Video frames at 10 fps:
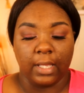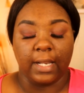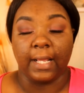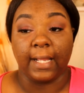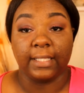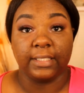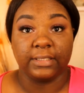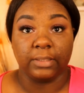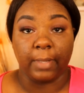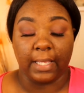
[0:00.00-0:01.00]
And I got
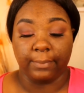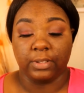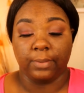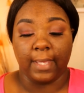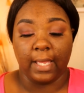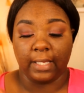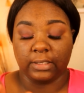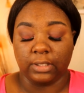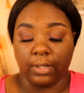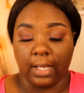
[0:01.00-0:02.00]
this in my Ipsy
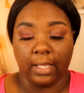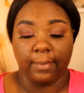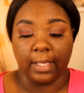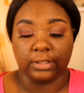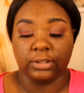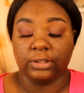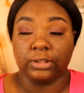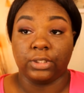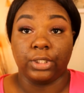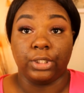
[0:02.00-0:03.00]
bag, so I am actually
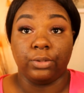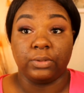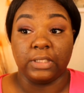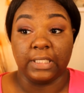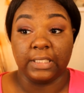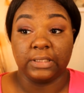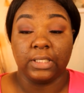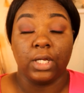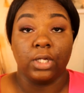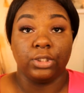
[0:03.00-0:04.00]
just going to use
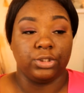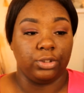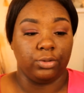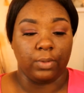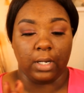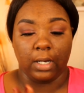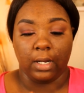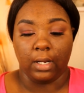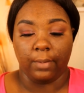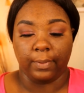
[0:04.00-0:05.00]
this to
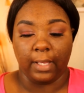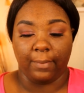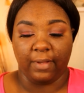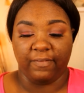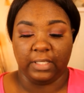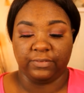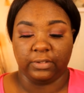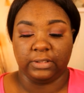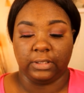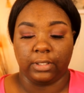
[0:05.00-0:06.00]
apply on my face
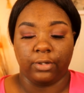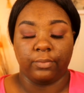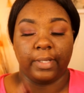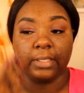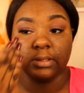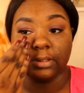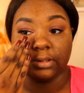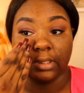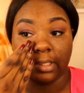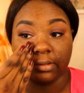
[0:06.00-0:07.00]
for a silicone base and
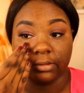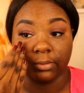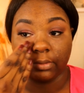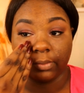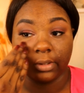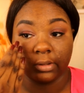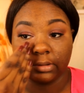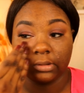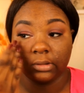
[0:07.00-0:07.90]
see how this one will work.